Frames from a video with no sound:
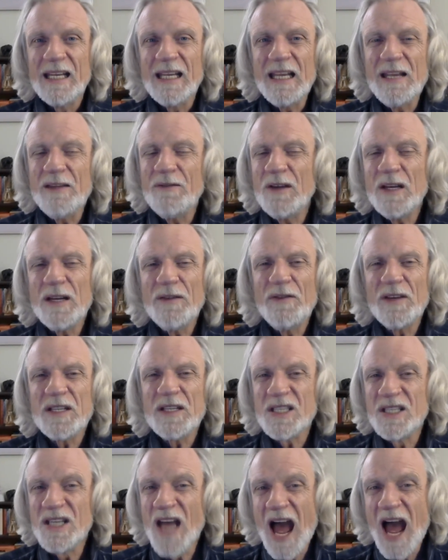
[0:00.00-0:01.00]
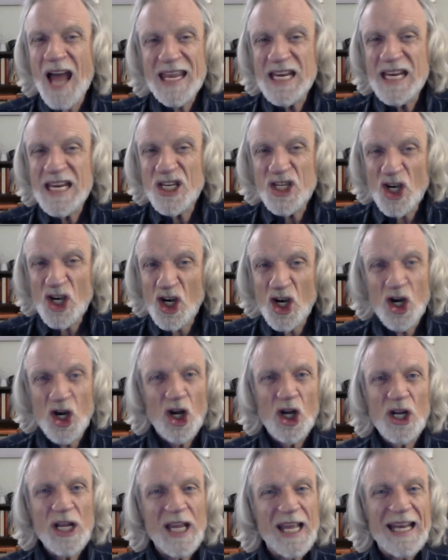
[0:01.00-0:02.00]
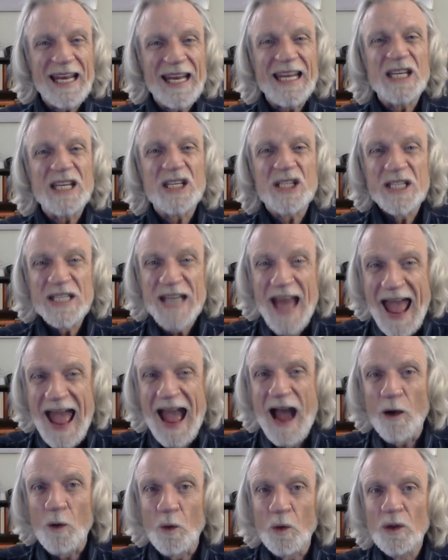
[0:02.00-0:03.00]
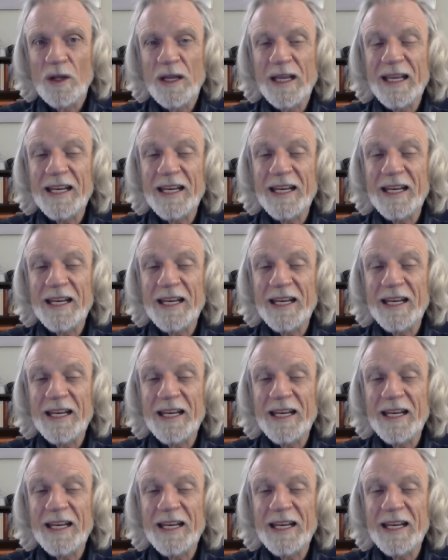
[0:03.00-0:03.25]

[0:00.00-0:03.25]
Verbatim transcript: Even if it's not eternal, it is now.